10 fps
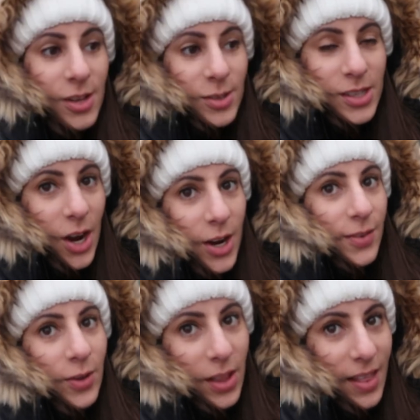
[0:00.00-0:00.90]
So
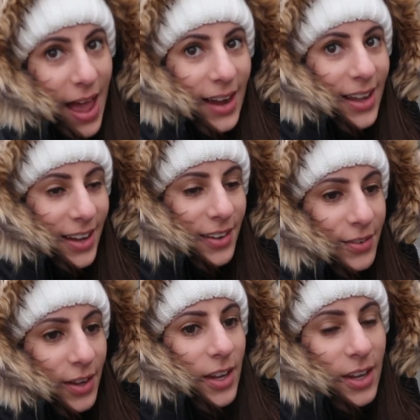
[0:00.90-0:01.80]
sorry for the lack
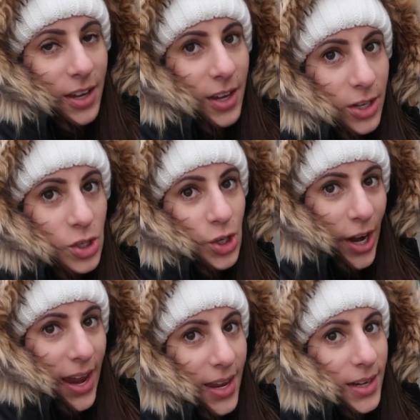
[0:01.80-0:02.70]
of
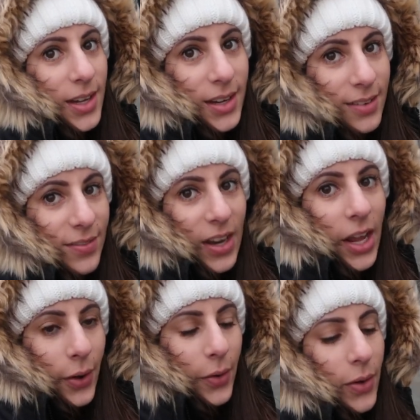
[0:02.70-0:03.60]
train
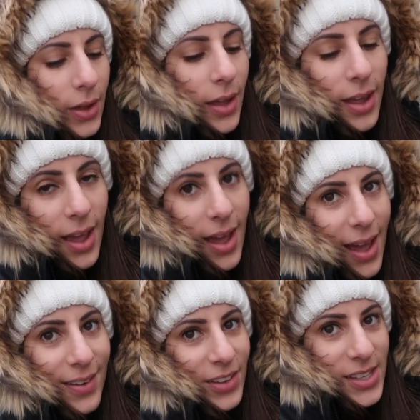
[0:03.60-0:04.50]
video.
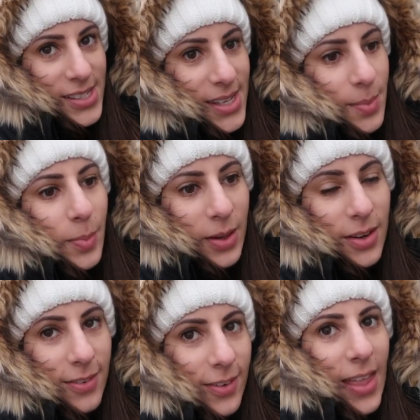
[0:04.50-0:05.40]
I fell asleep
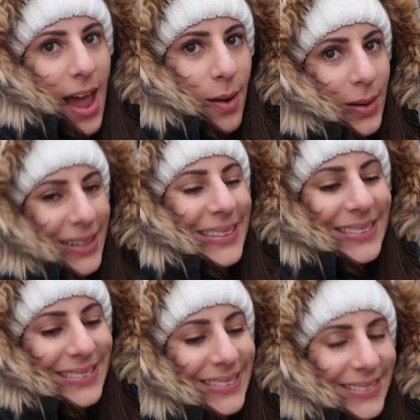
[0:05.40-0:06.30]
for the hour.
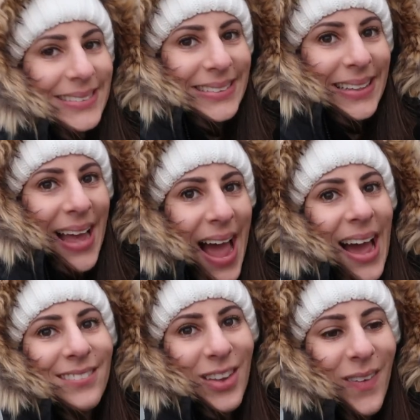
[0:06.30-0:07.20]

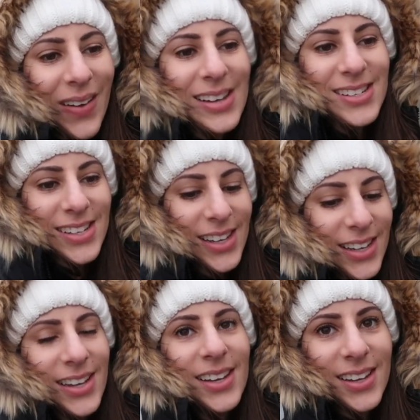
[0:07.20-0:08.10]
I have no
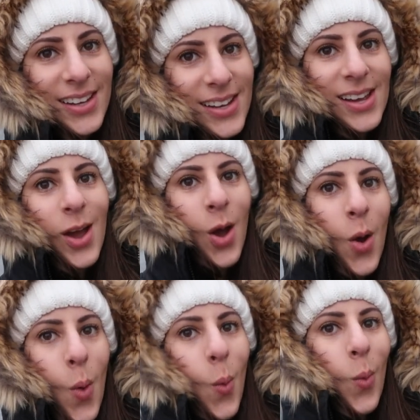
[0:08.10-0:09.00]
idea
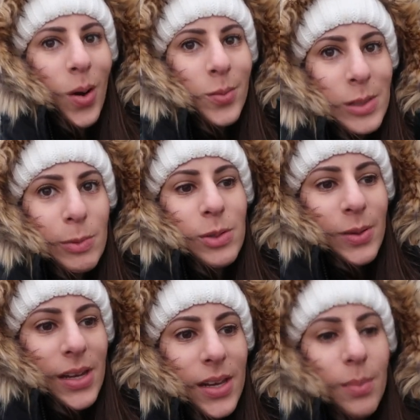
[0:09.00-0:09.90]
what was
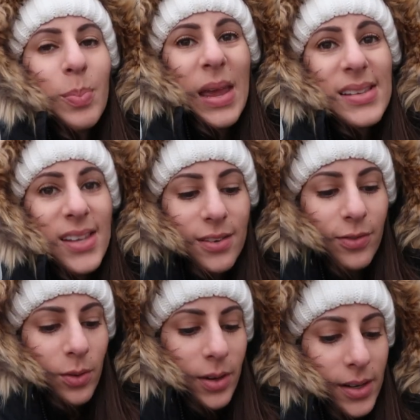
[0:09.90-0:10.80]
between Pisa
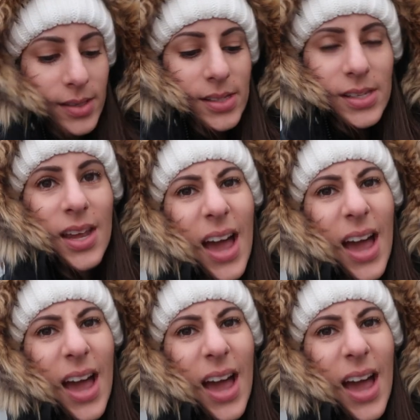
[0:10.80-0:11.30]
and Florence.